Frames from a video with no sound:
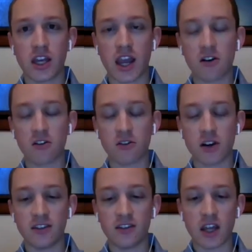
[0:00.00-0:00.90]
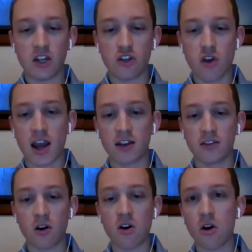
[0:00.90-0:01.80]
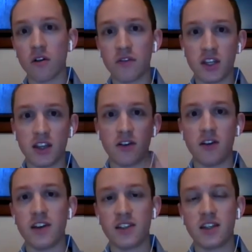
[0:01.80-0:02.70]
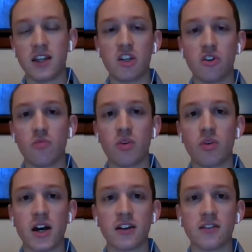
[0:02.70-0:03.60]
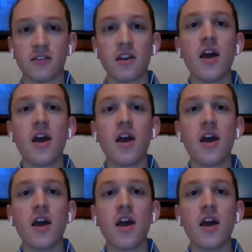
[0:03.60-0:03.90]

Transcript: characterizes and tracks all of the different investigational products